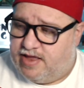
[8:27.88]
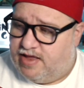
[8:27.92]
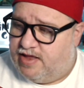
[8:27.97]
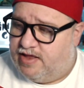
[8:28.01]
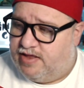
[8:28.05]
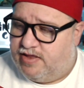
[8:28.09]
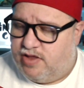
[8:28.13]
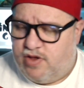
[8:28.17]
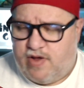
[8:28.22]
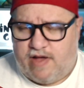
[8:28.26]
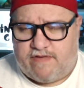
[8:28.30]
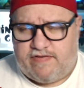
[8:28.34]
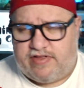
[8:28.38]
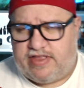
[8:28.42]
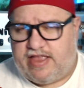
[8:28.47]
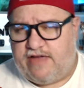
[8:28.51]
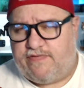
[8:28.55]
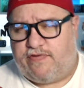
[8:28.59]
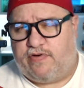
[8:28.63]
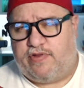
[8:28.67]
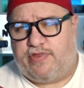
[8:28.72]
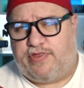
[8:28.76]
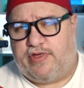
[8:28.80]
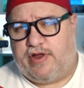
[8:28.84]
you have a
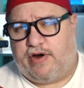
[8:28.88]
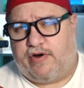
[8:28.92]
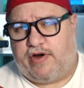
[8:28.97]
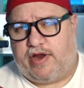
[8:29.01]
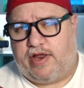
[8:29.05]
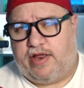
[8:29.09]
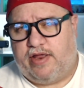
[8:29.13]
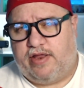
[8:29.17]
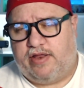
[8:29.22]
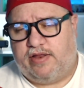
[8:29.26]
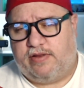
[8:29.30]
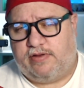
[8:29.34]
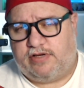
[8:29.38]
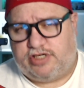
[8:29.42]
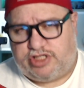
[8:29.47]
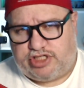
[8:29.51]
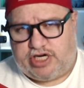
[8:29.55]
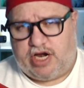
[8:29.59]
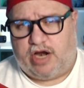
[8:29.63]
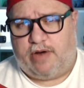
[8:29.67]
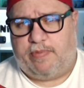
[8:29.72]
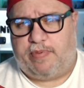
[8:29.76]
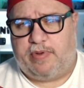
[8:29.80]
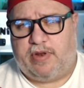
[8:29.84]
different theory?
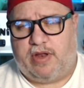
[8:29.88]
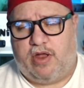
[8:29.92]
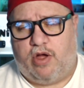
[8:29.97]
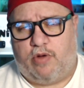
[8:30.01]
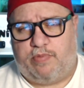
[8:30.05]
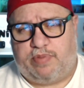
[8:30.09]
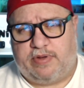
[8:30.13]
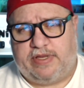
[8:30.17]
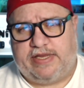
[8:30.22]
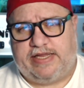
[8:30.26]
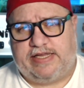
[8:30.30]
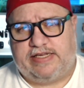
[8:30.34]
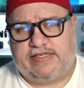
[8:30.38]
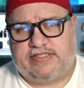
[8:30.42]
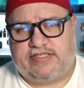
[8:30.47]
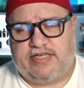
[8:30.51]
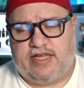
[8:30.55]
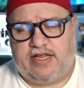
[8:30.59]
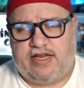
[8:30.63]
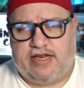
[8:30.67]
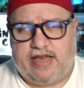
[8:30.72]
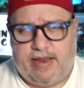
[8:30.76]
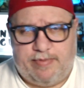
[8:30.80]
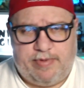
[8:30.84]
Share it below, please.
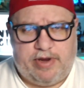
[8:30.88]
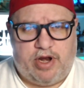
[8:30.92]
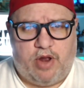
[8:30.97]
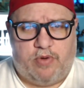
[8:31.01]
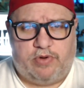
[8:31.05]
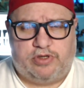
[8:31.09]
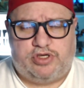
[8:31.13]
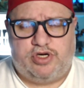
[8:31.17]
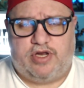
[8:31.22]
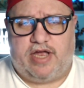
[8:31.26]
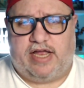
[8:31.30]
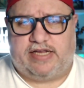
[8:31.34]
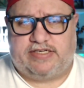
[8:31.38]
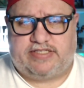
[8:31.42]
Let me know what you guys